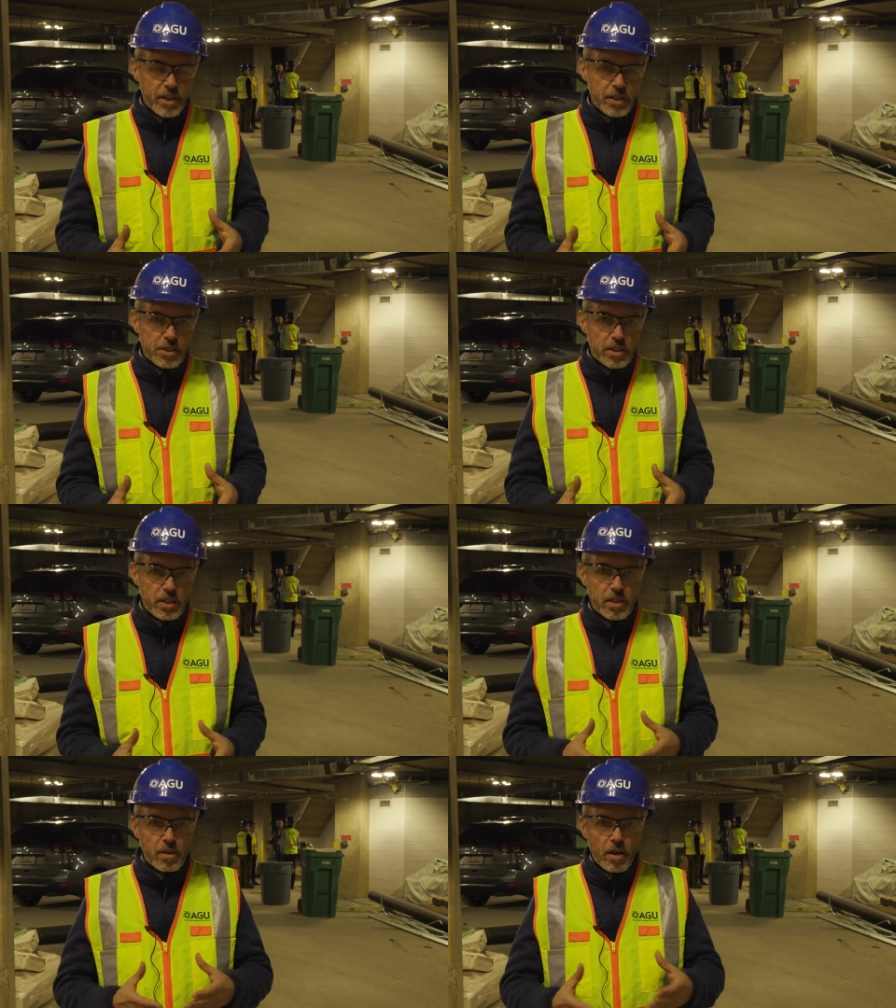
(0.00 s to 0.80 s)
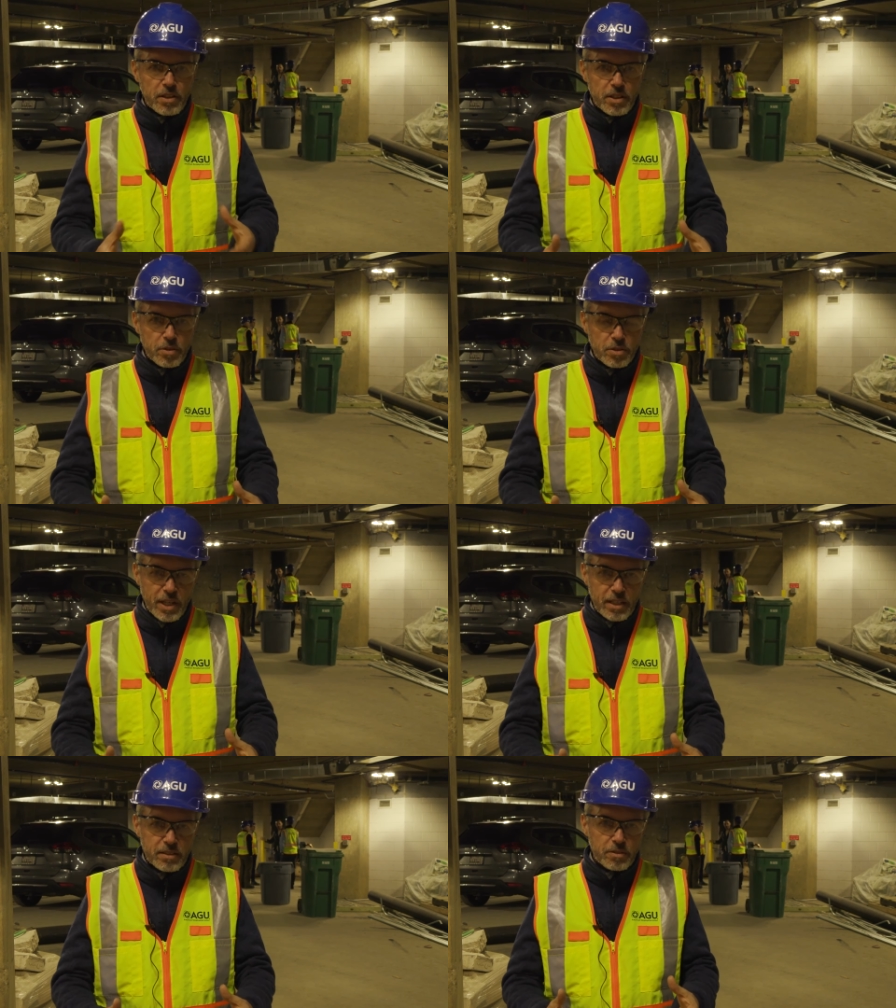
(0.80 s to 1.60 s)
of energy not
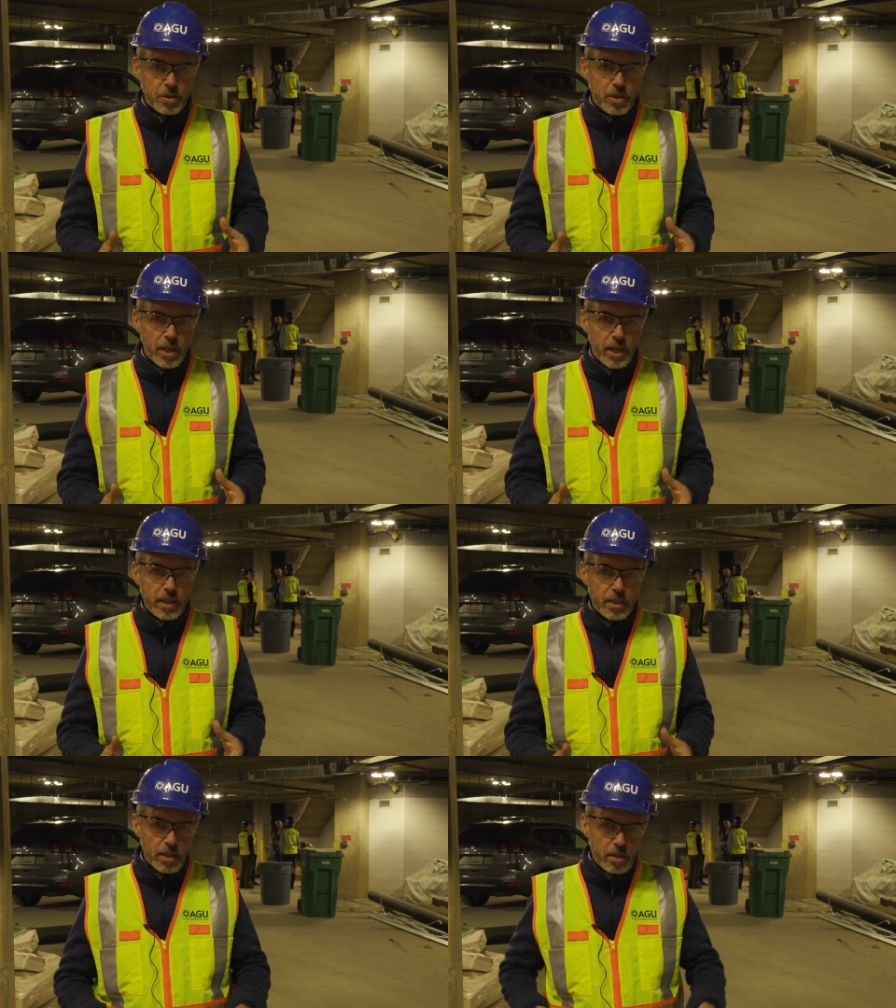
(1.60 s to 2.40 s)
used until today